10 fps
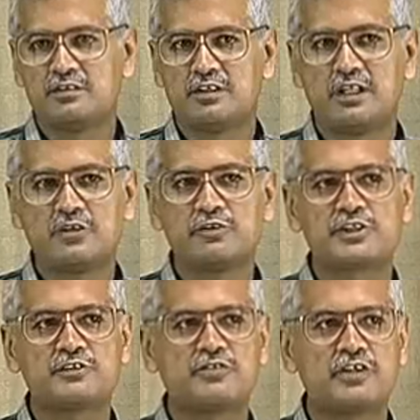the
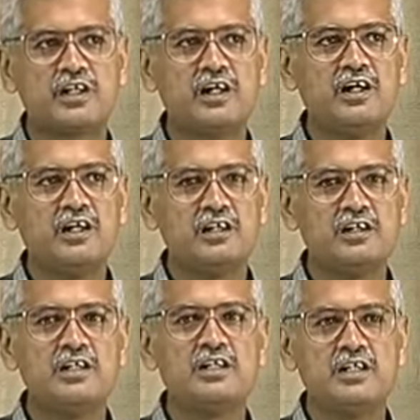equation for the
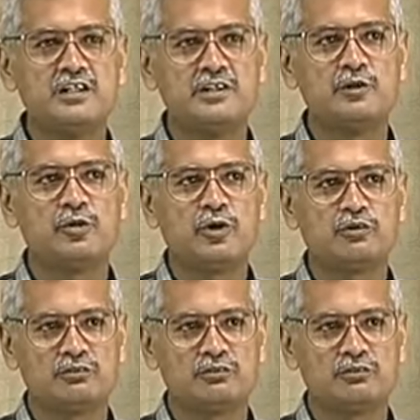linear neuron,